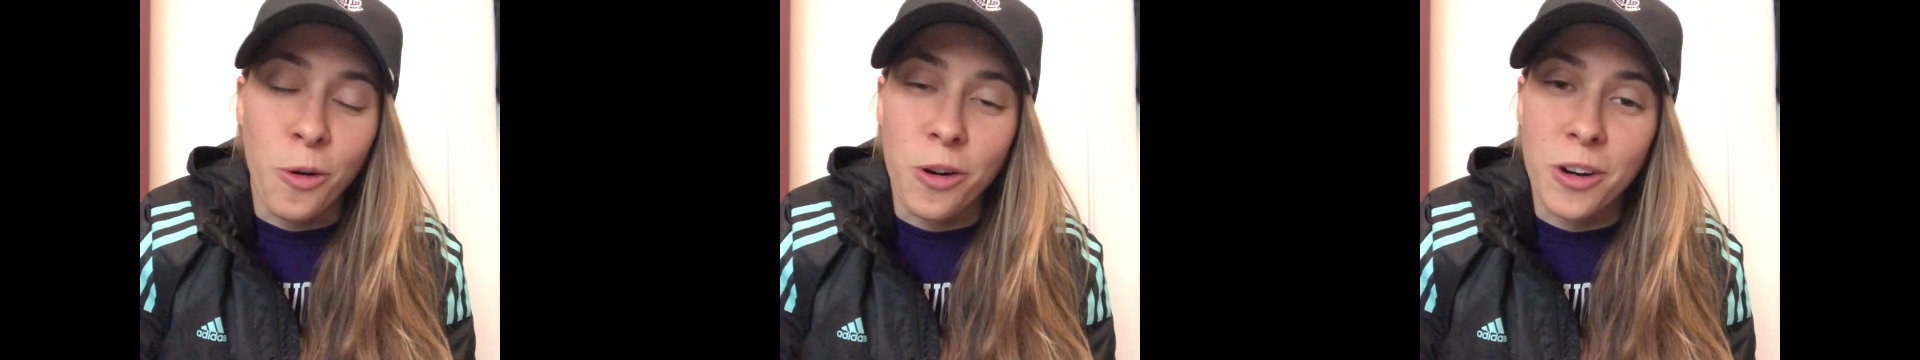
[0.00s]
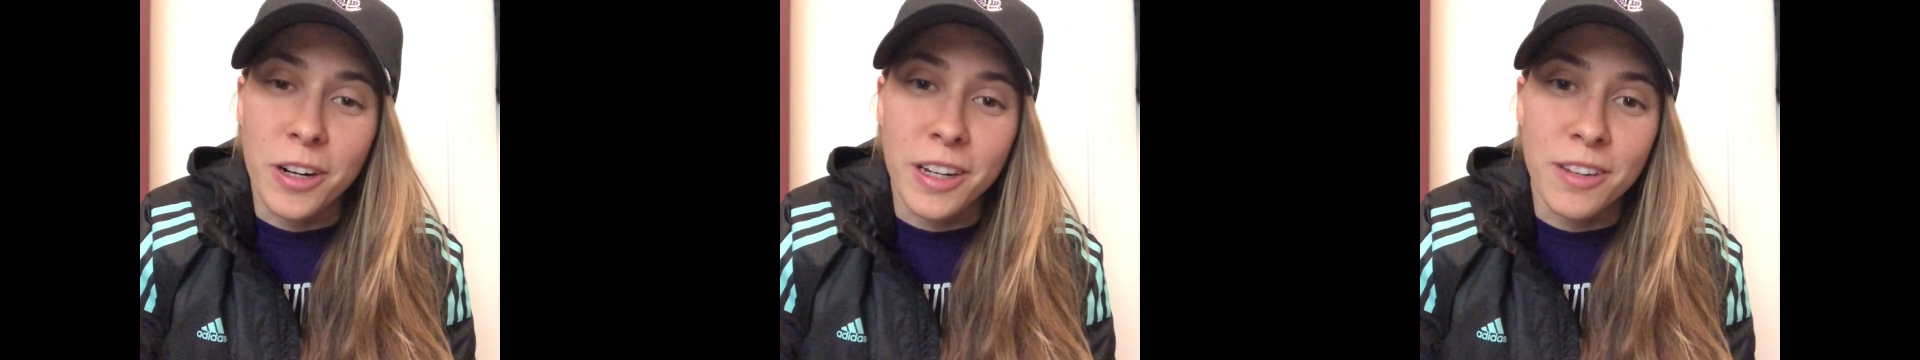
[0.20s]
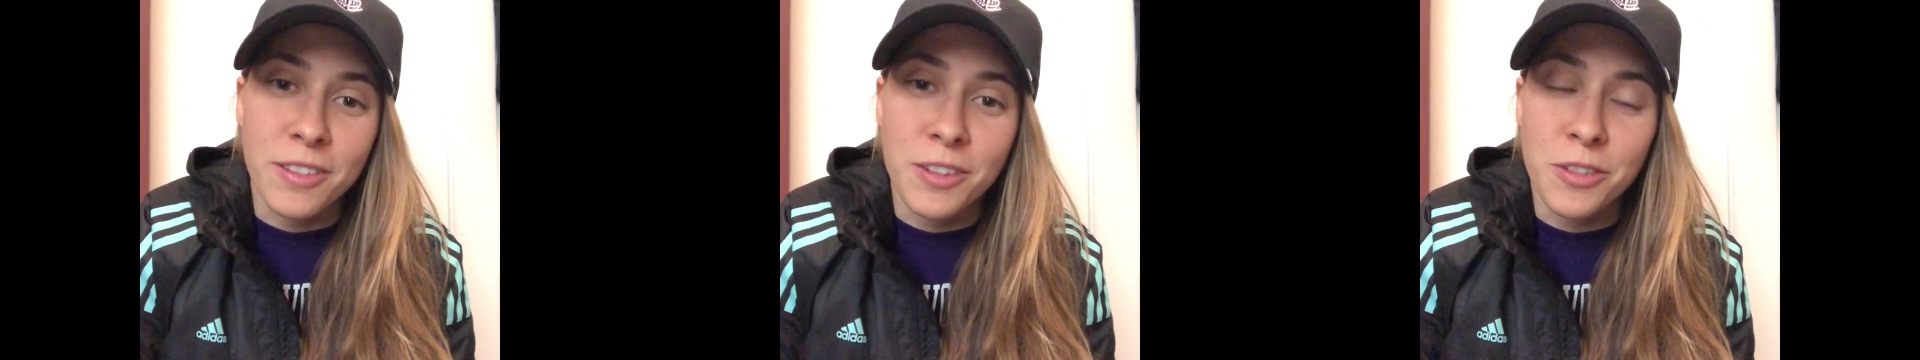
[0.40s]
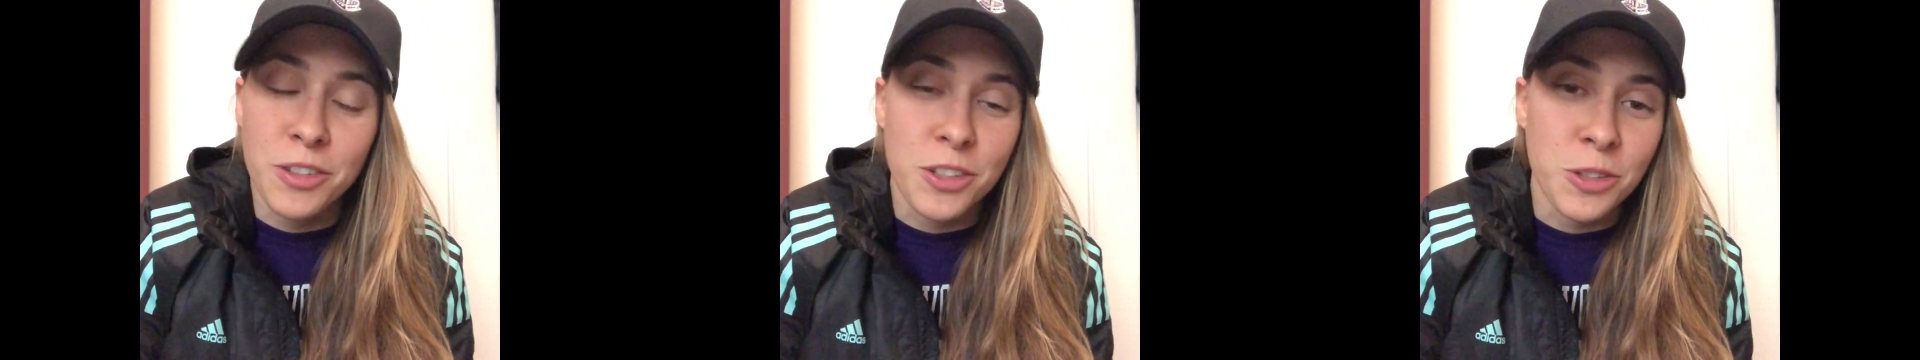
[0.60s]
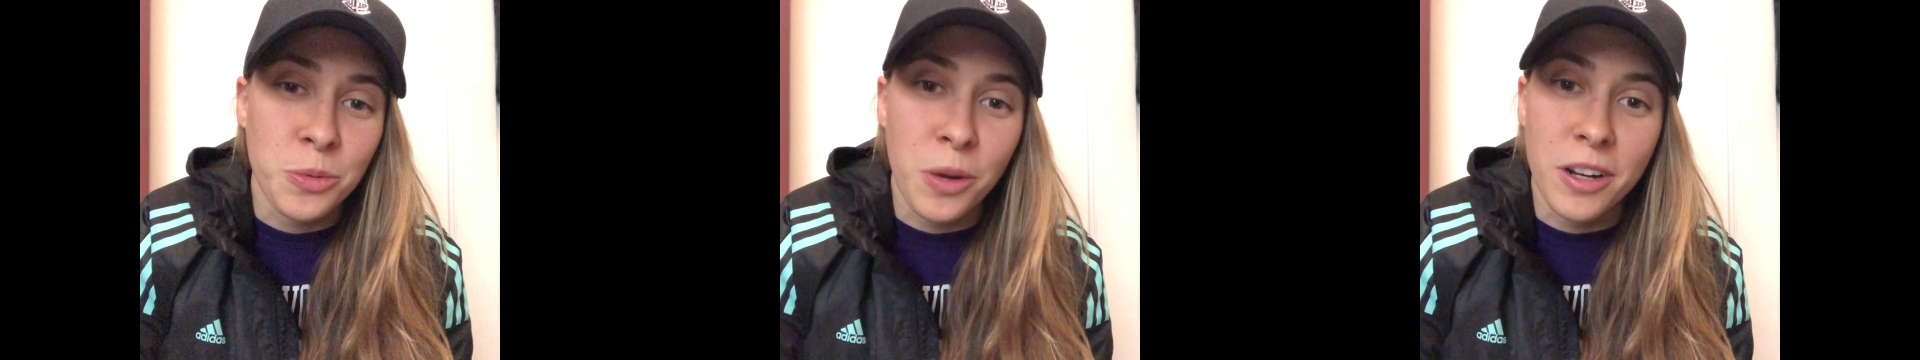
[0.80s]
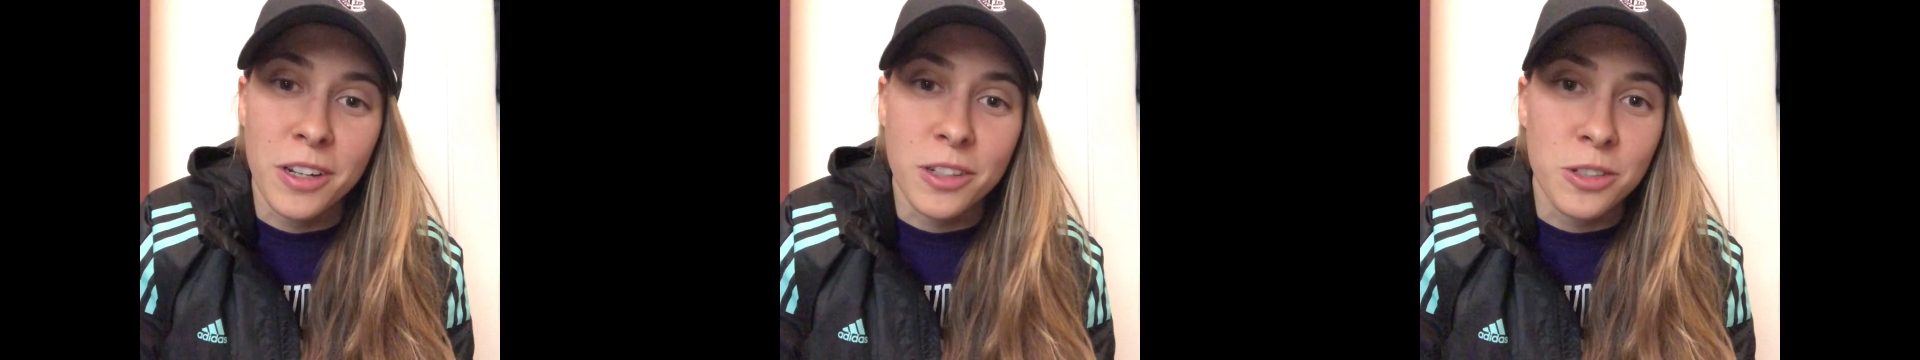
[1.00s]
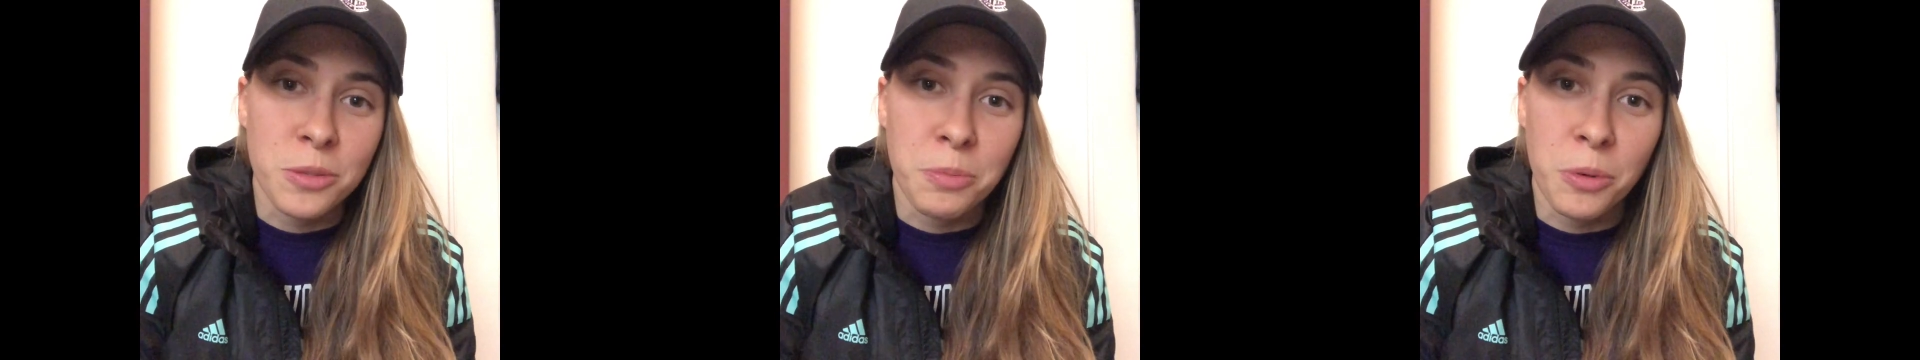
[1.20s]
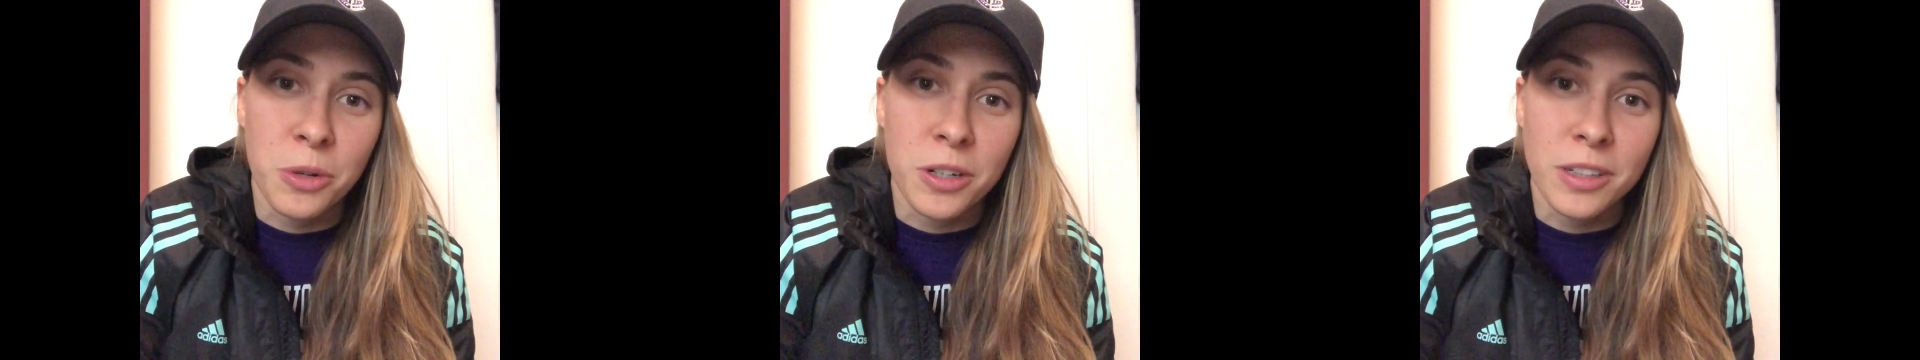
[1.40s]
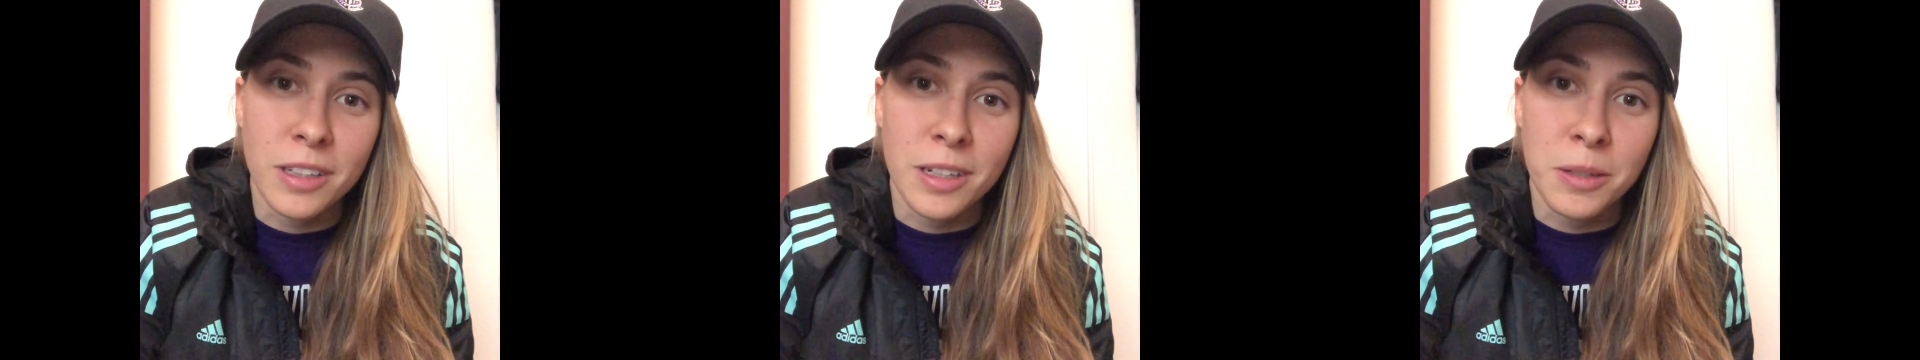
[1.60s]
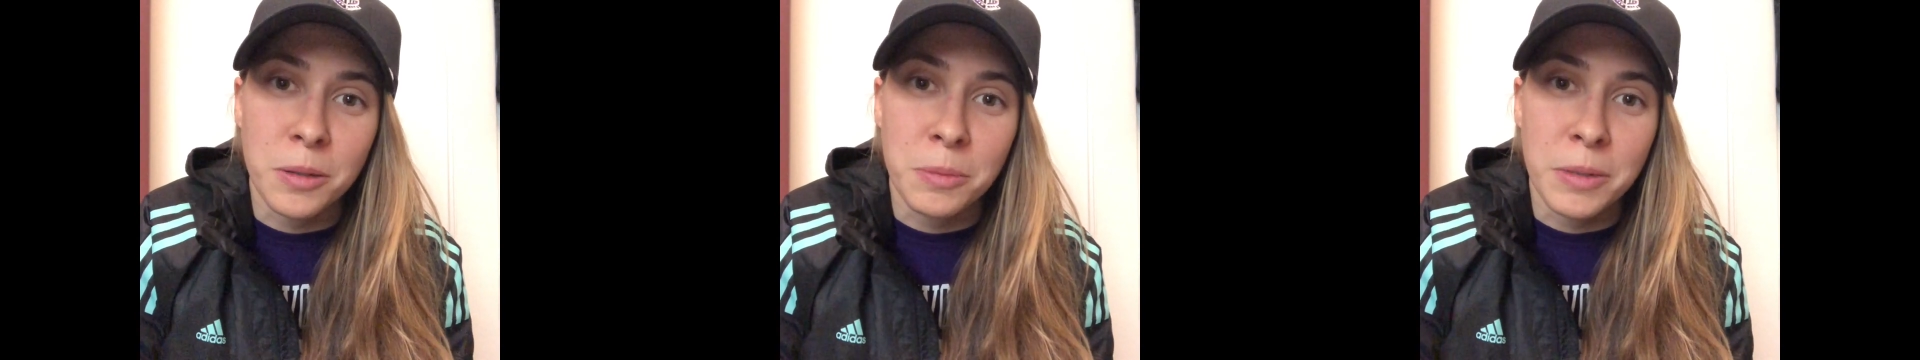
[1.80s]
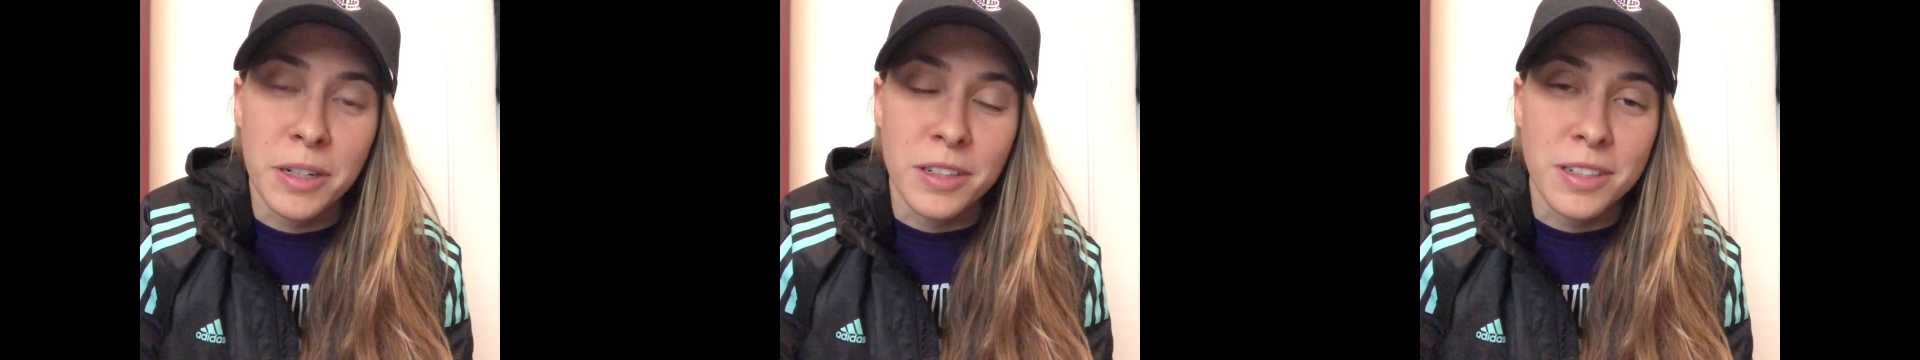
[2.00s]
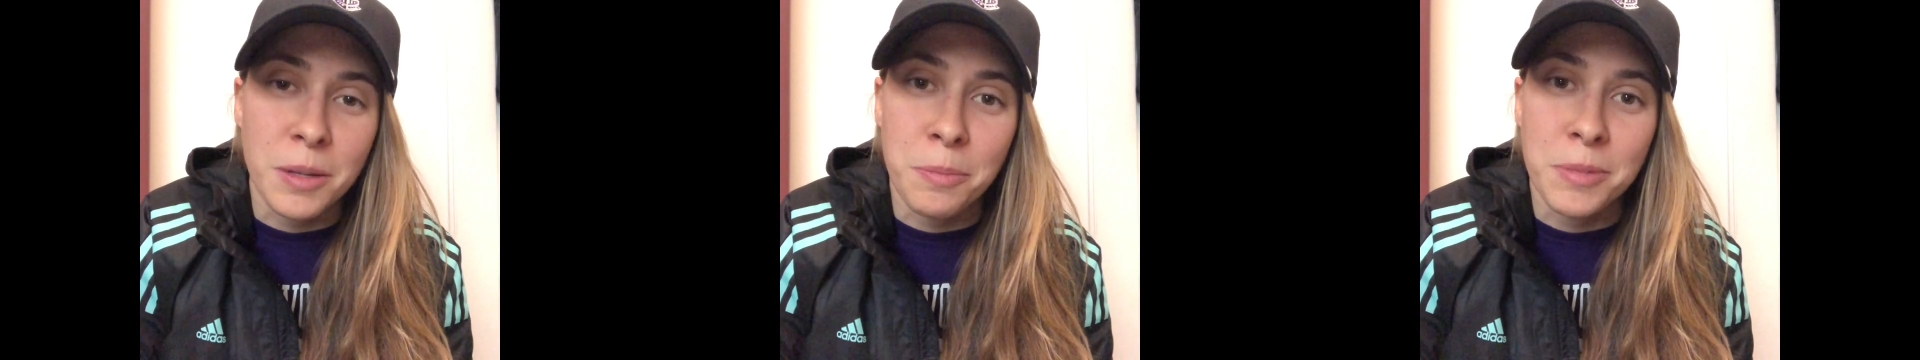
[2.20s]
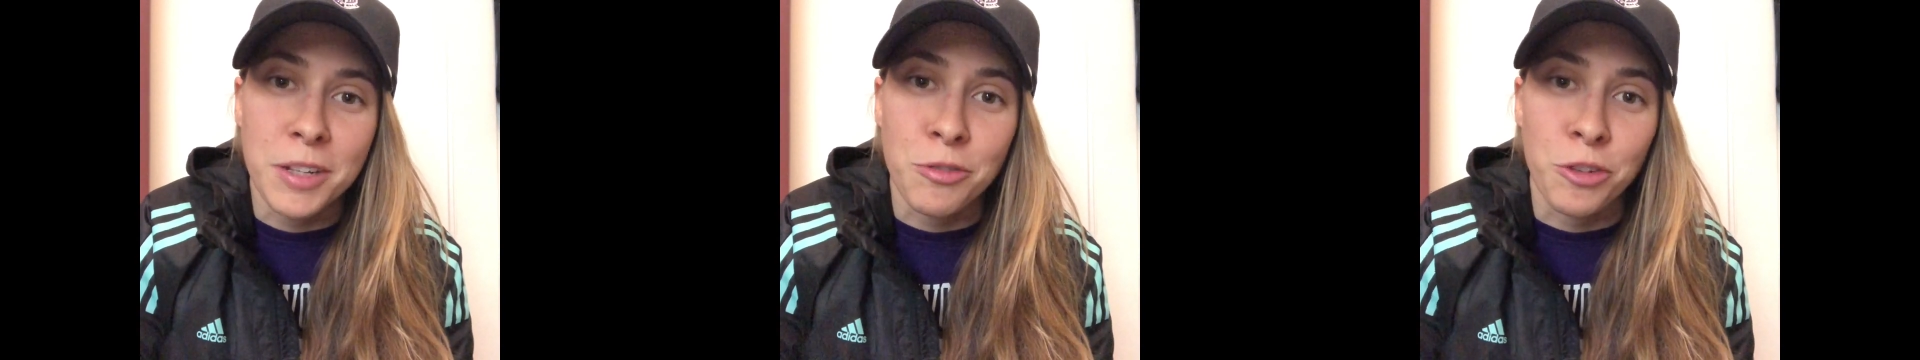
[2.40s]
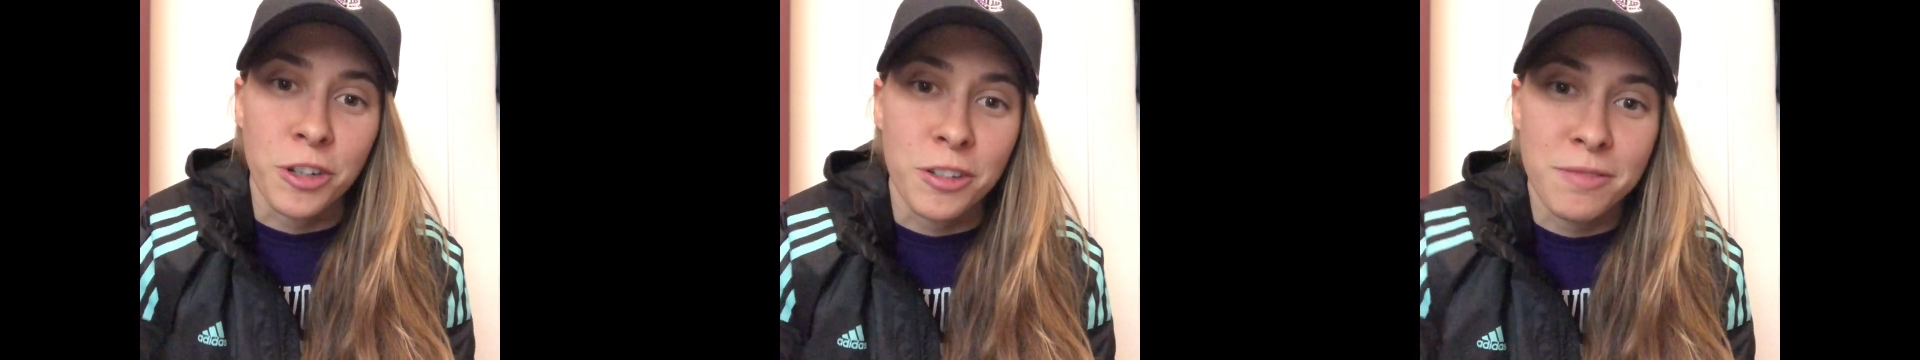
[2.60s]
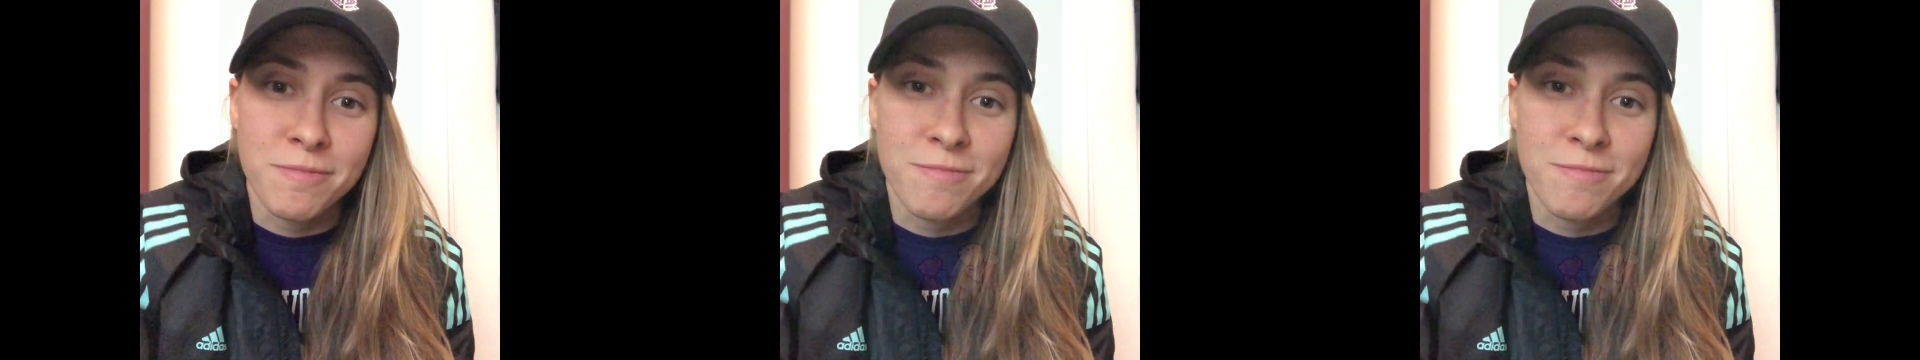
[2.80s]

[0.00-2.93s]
or even if you just want to explore a little bit of something different.